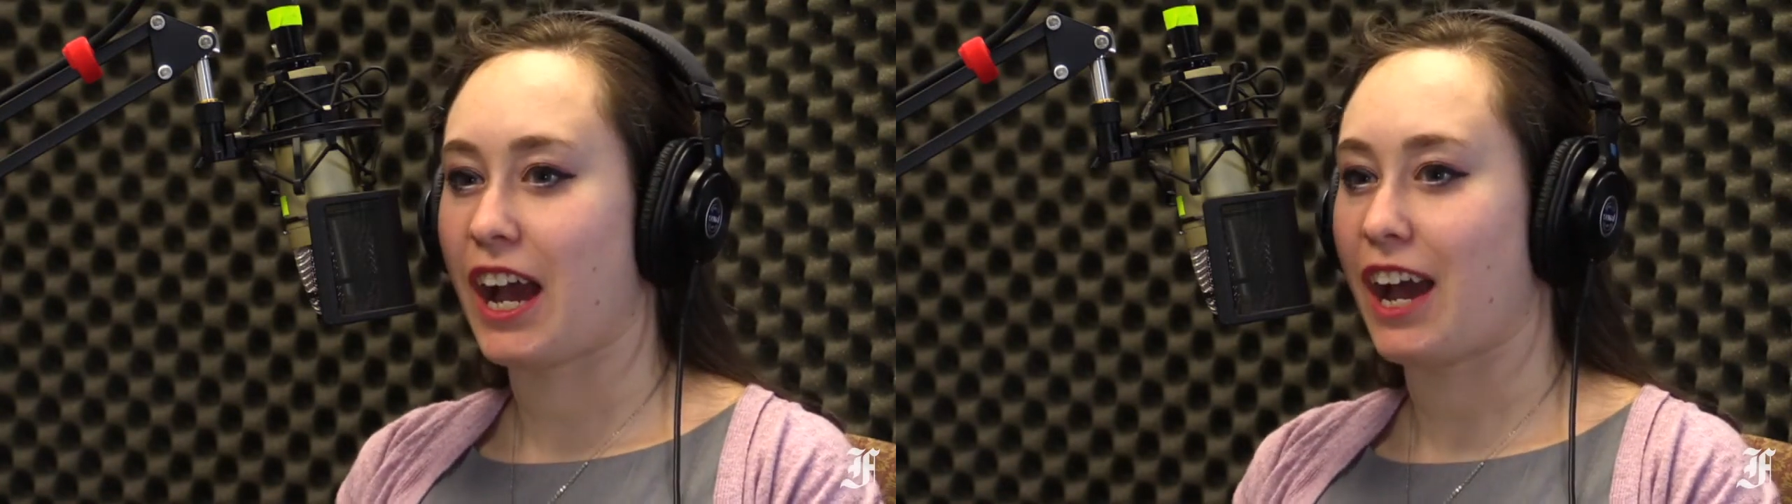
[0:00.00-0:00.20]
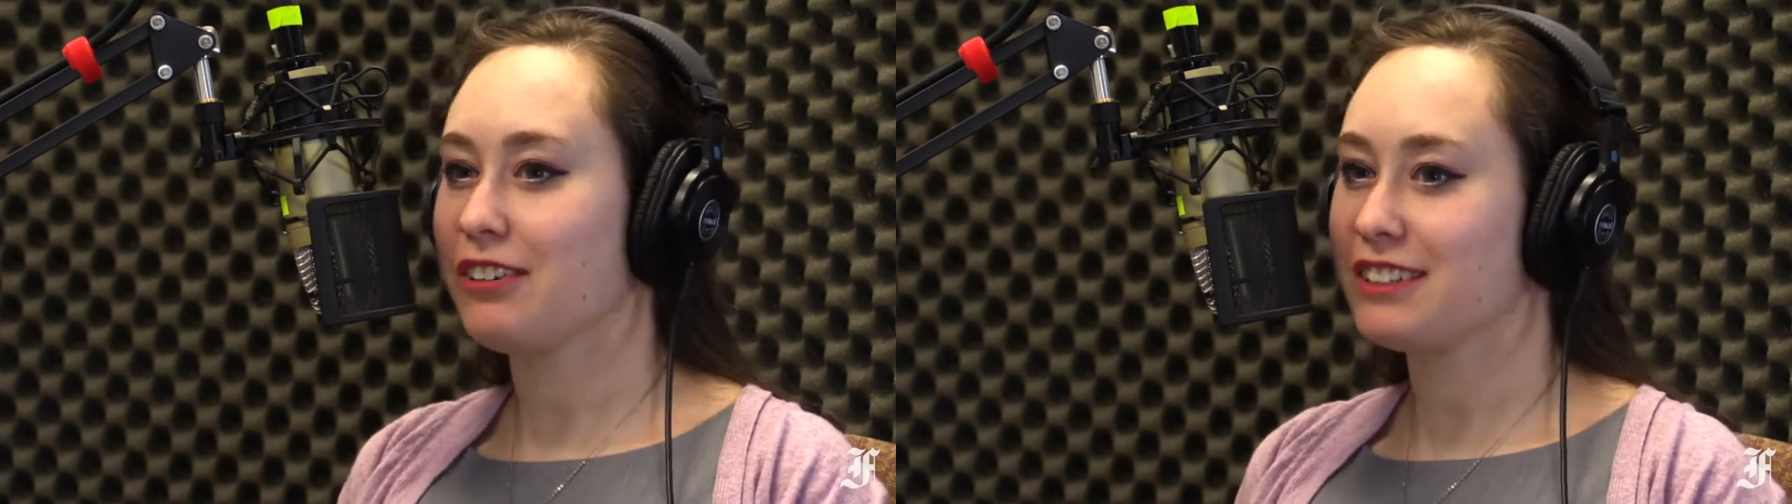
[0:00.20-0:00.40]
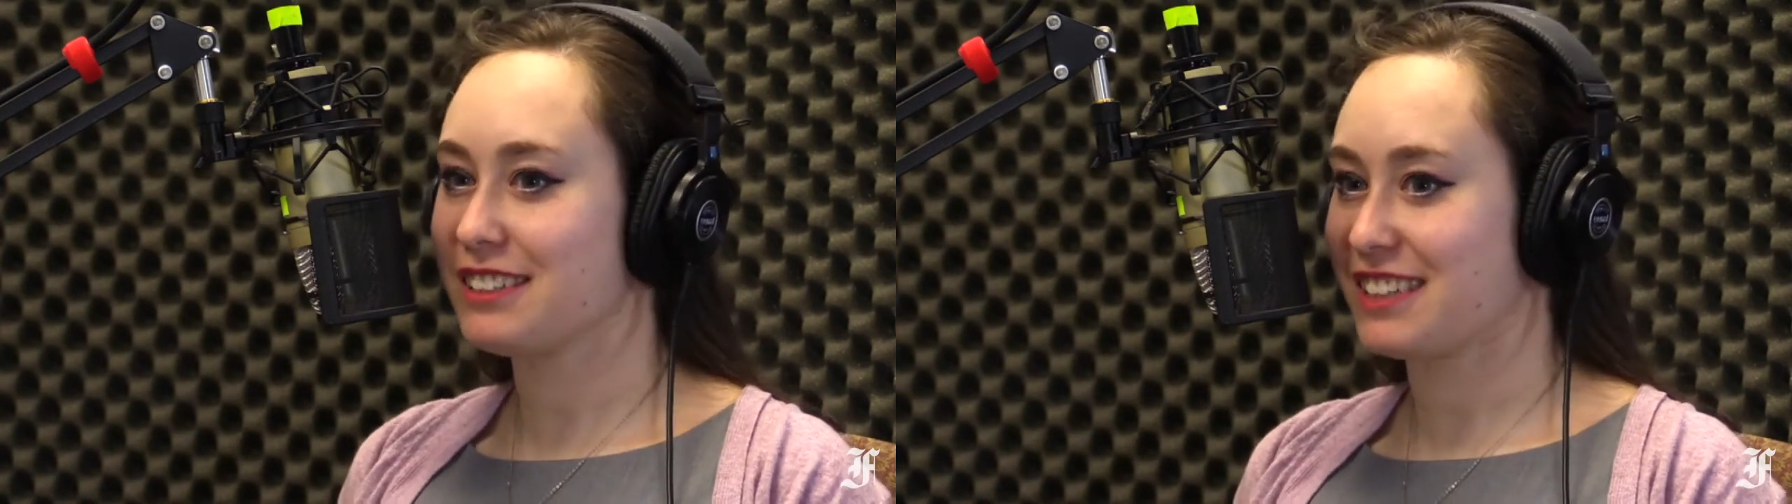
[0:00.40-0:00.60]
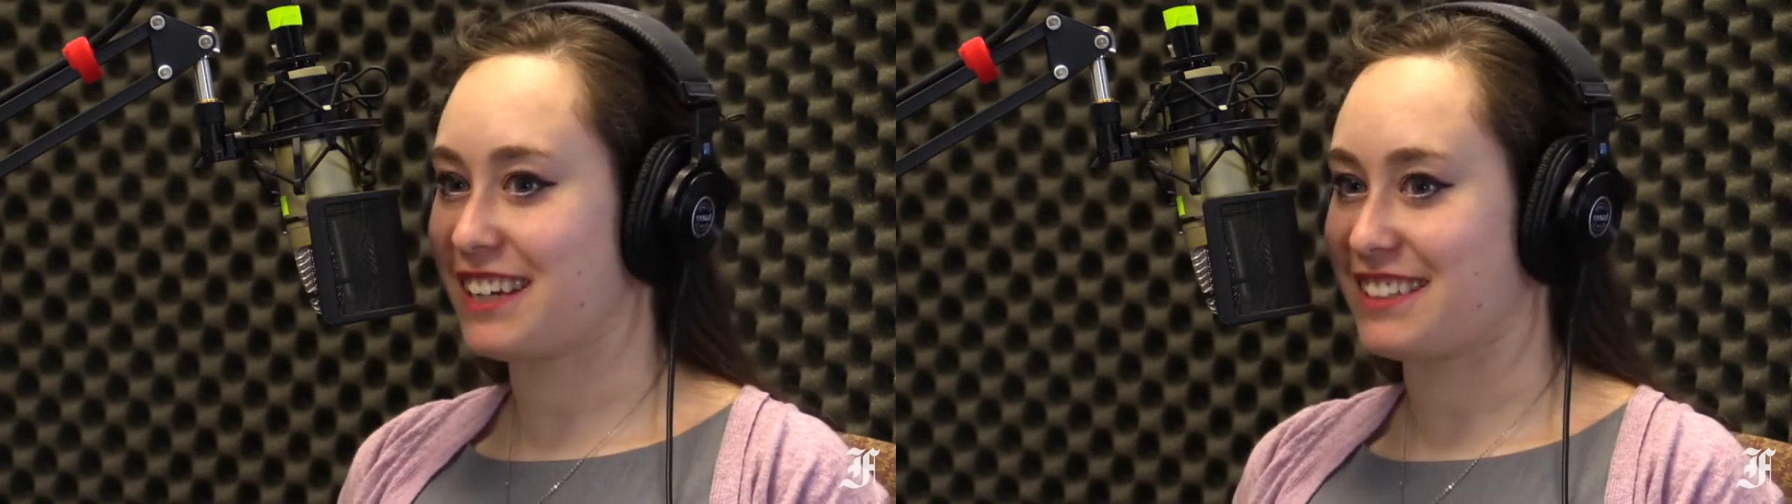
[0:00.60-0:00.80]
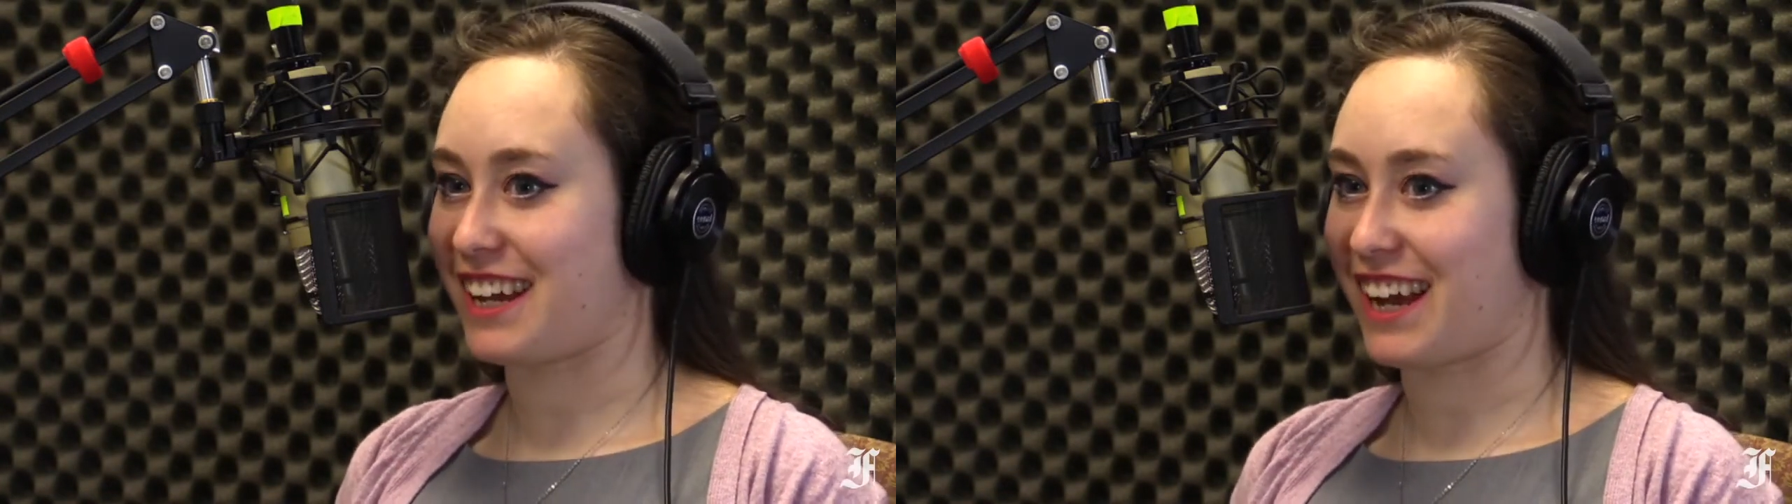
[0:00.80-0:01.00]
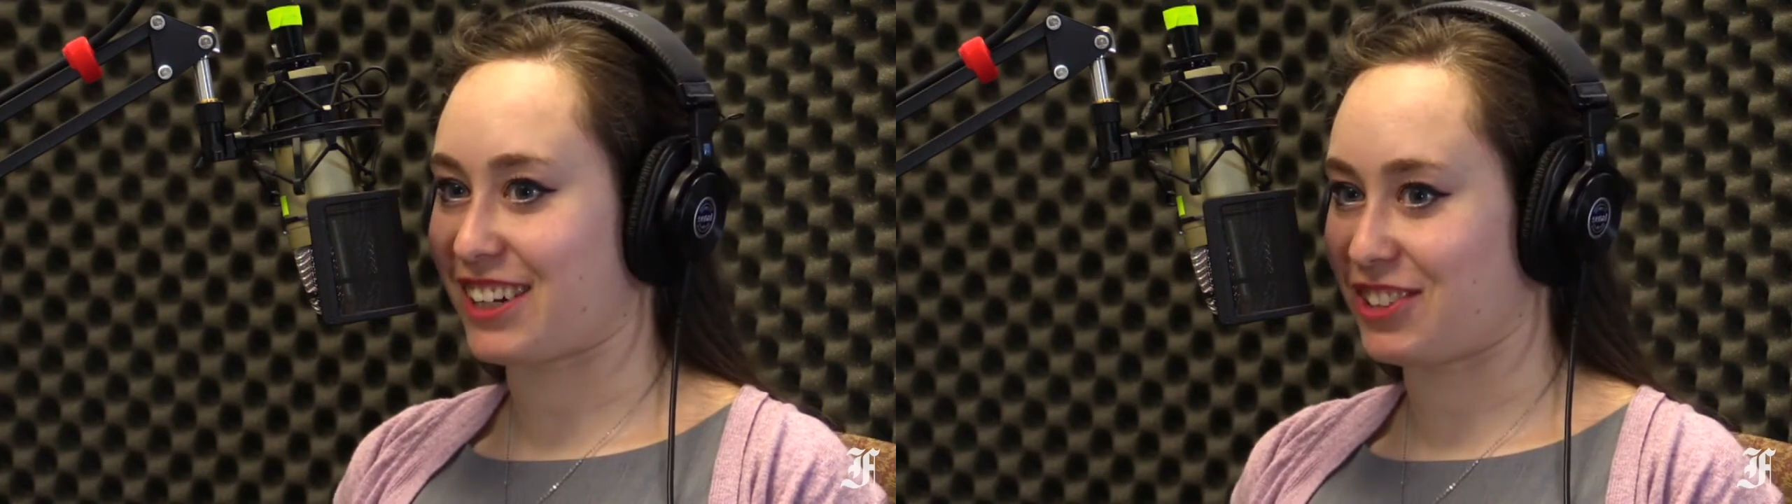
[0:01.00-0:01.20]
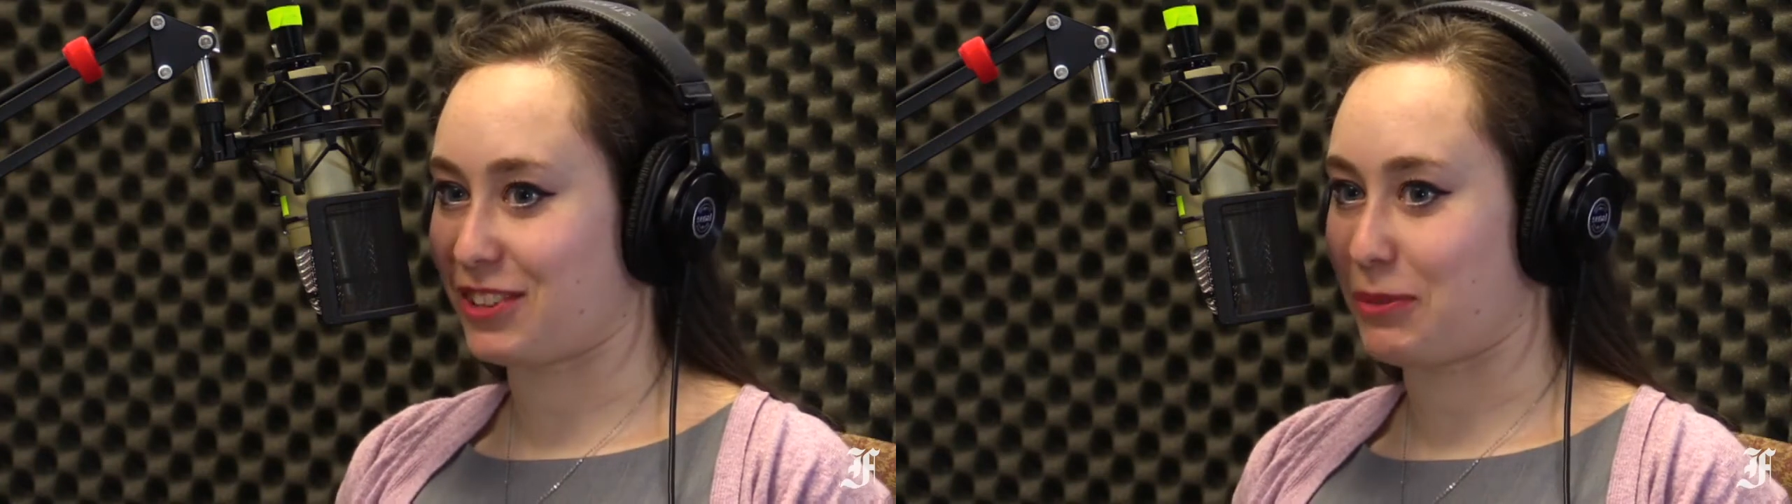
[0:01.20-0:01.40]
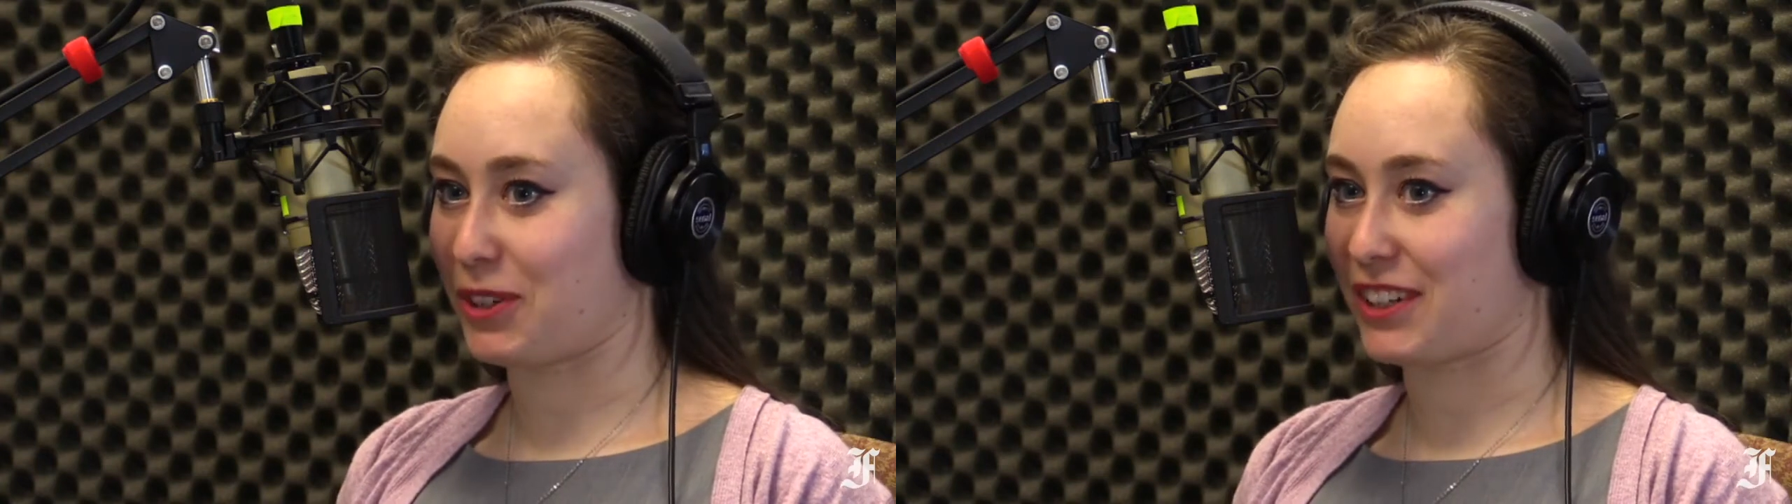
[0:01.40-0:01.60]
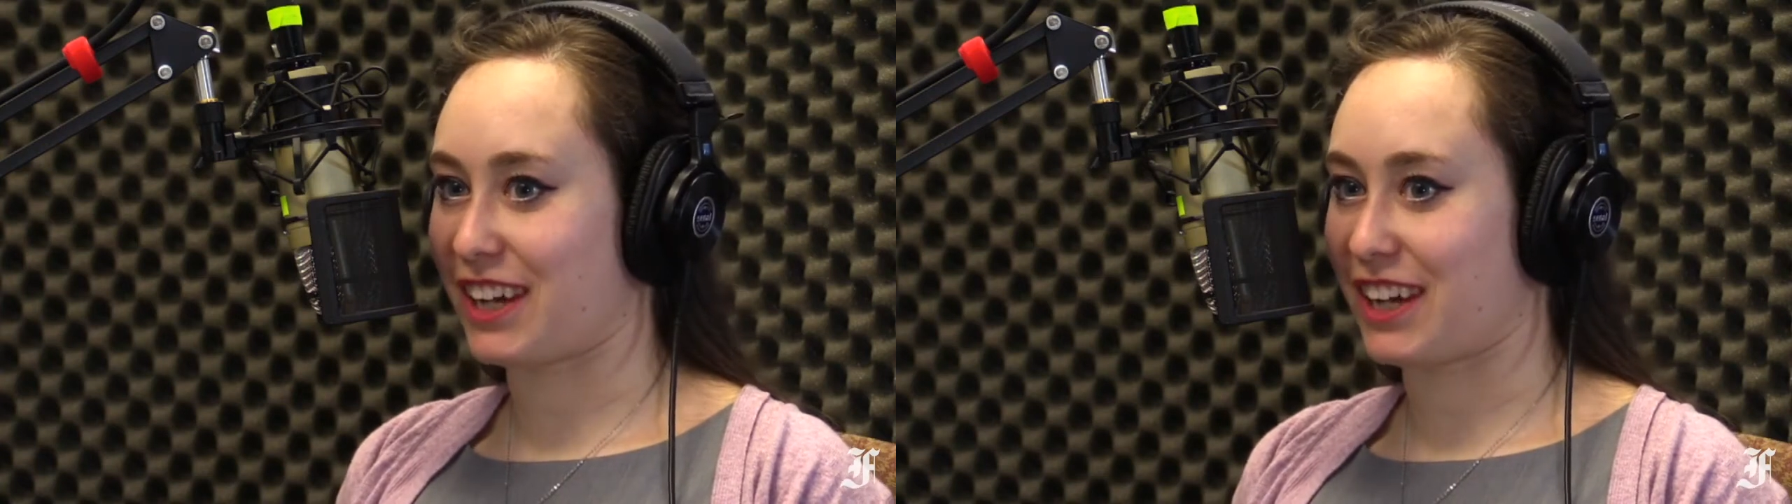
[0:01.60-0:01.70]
how does the test actually work?